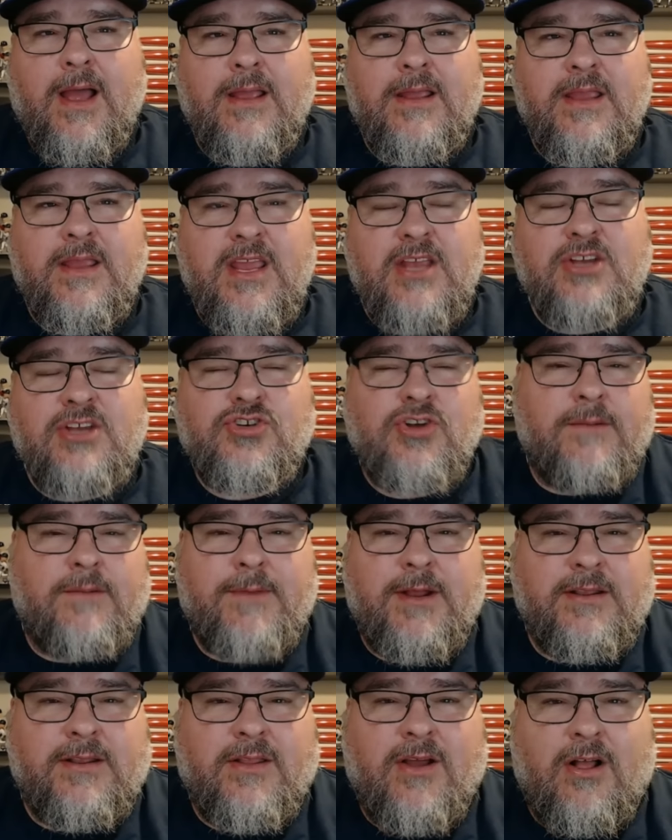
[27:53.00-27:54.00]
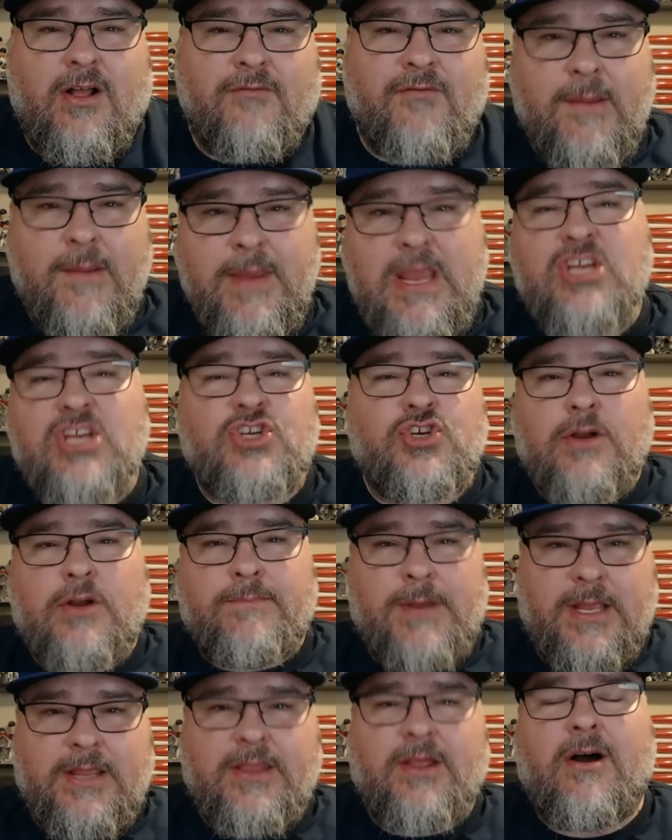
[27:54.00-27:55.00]
He should have been in the Hall of Fame. He should
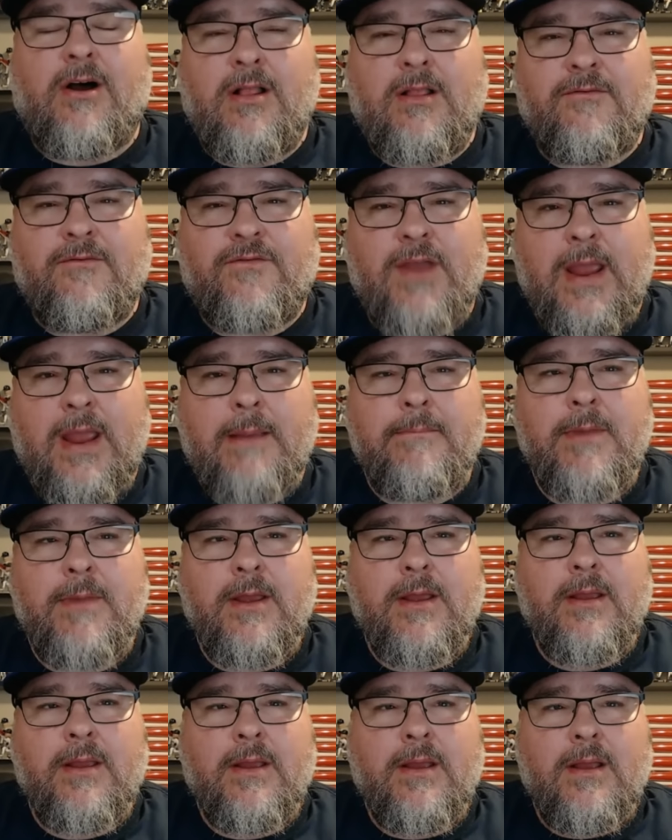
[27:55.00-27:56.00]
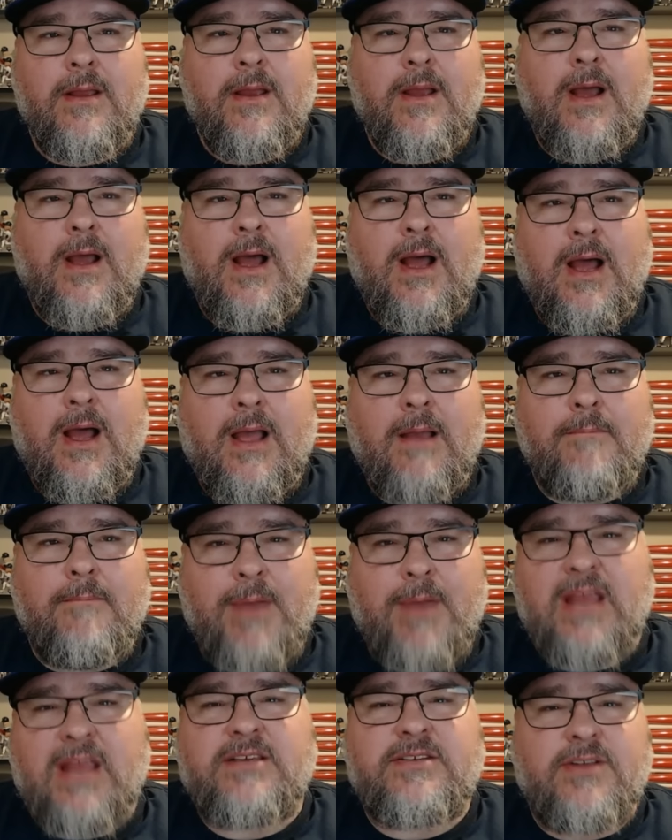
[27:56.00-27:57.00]
be in the Hall of Fame
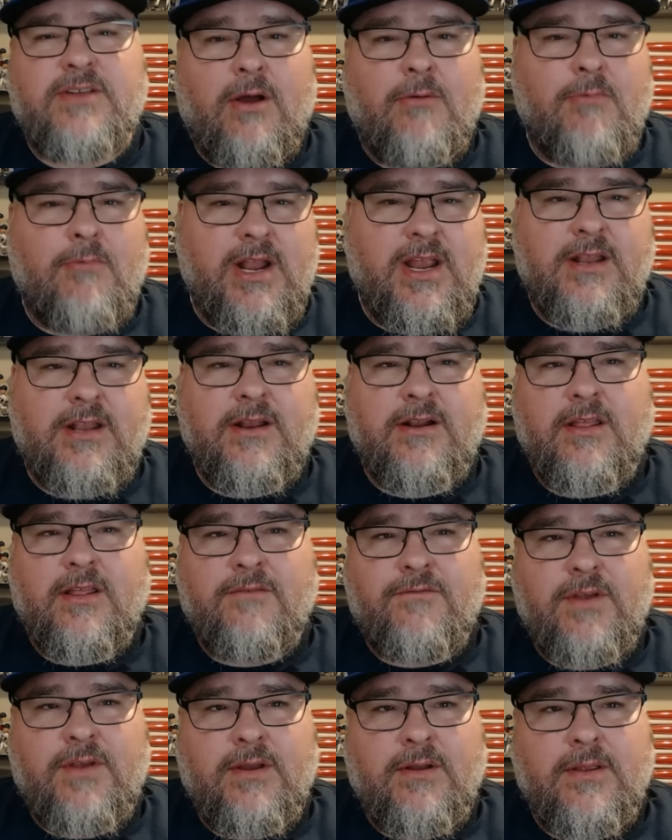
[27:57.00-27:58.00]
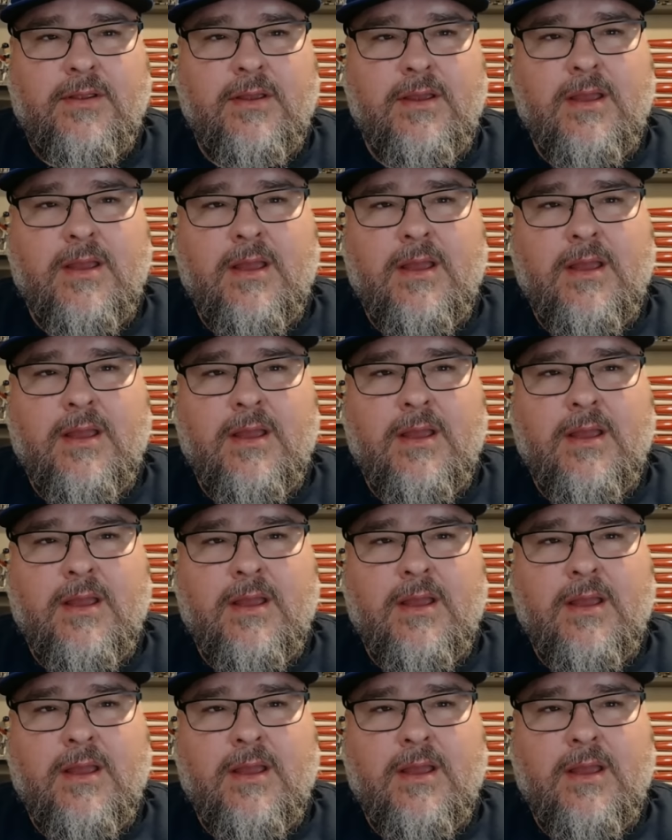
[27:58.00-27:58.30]
based on what he did on the field.